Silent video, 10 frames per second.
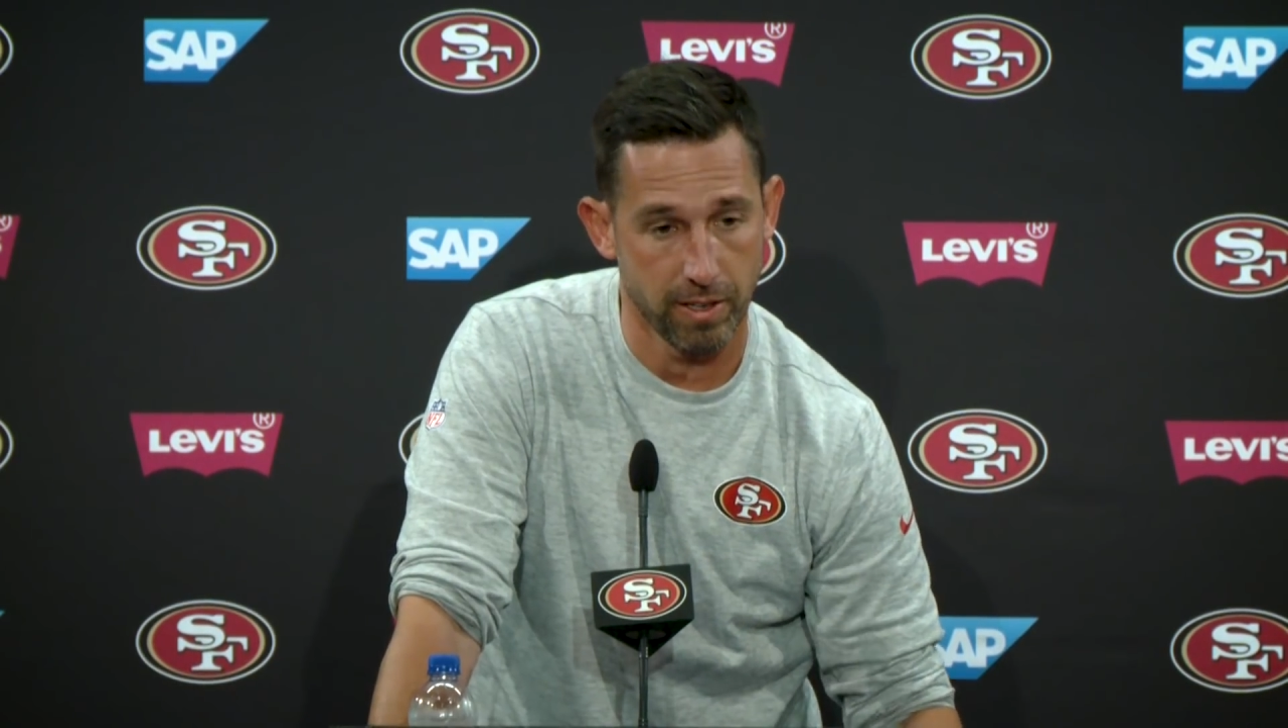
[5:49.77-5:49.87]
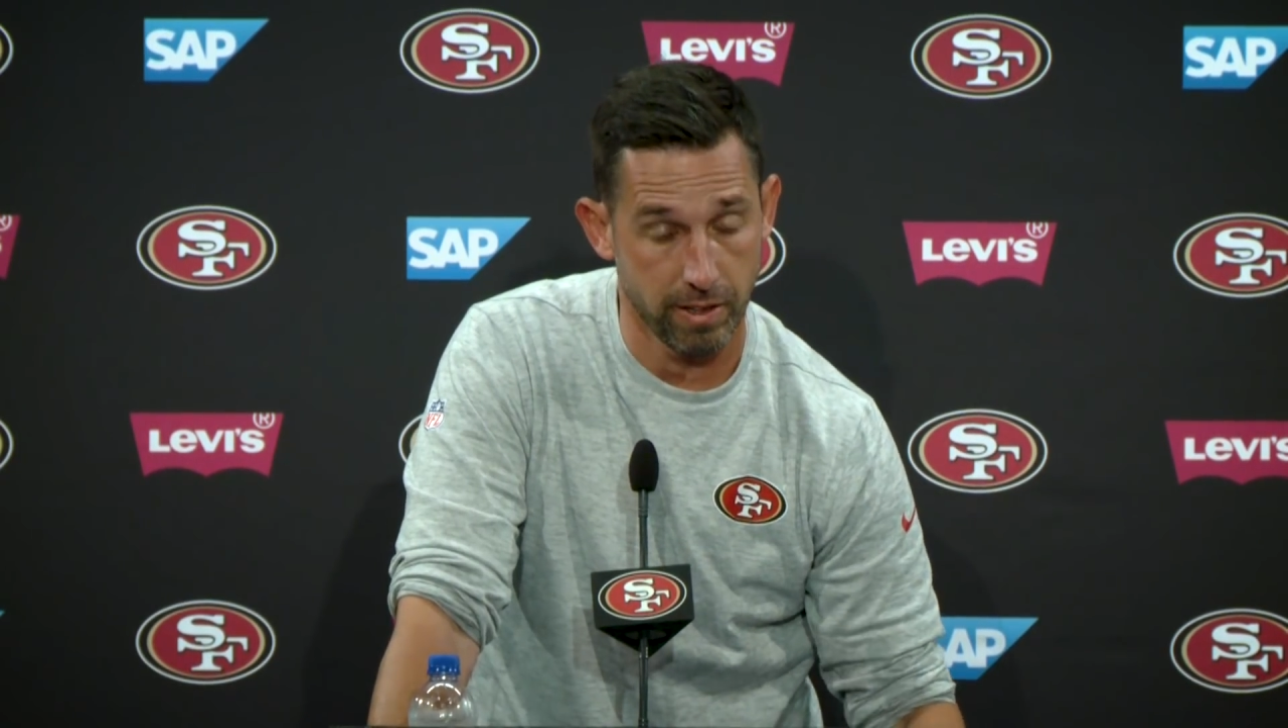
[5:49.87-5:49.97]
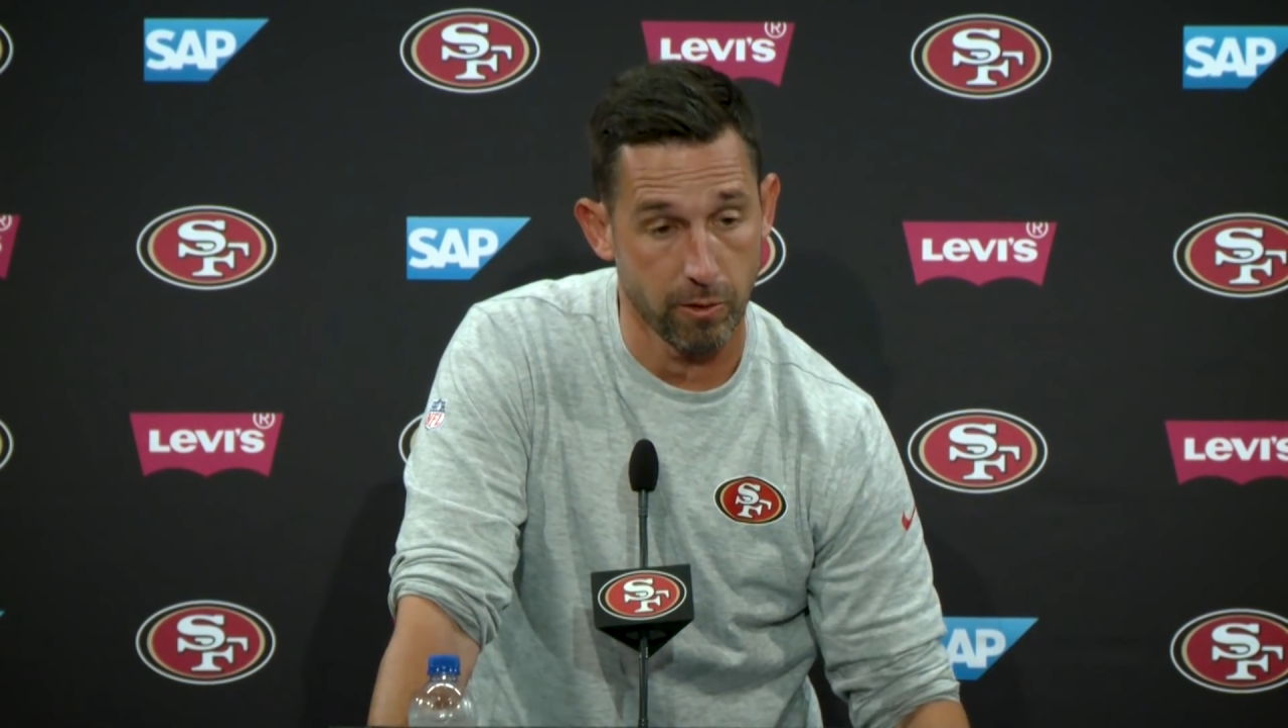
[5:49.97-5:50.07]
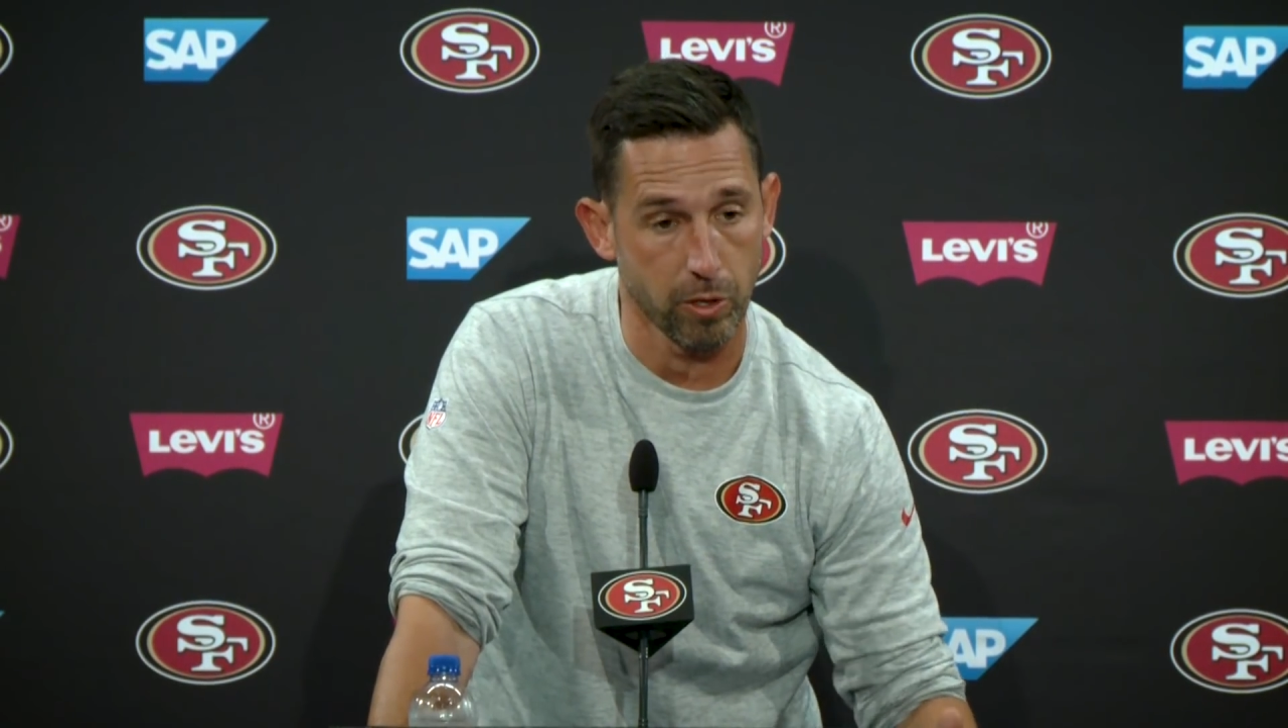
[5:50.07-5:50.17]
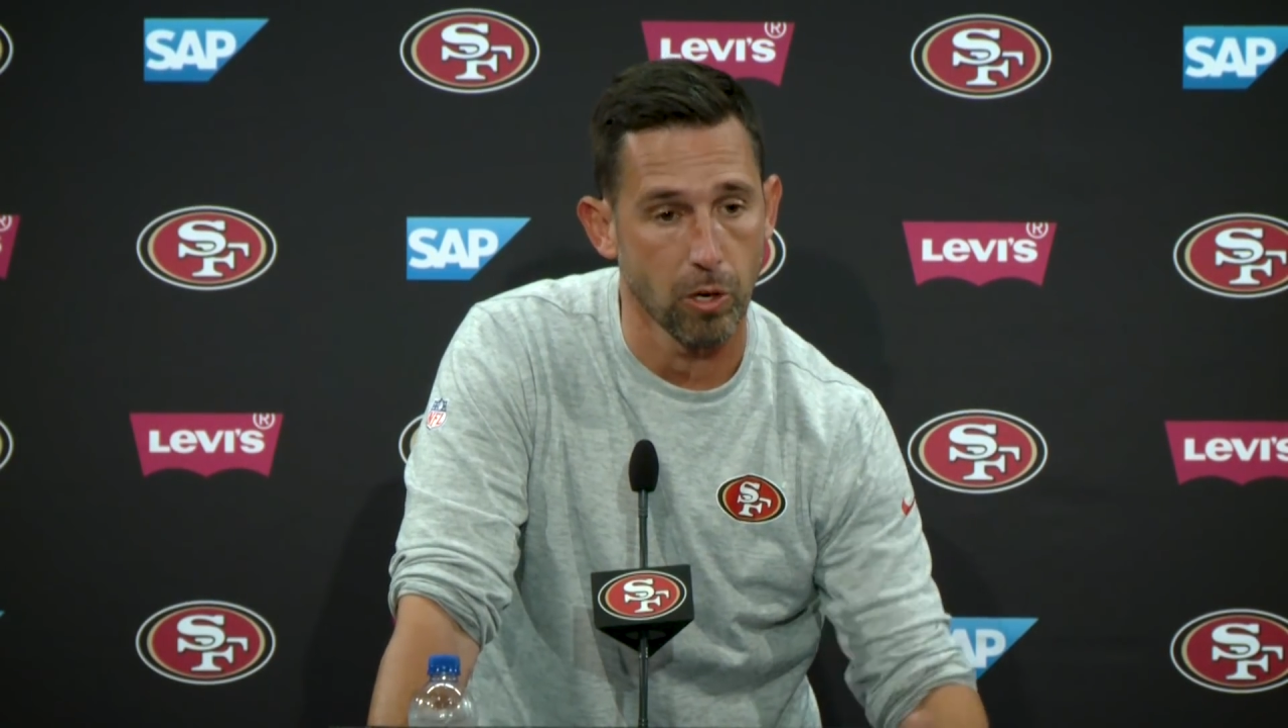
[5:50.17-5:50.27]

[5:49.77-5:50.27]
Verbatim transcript: that they were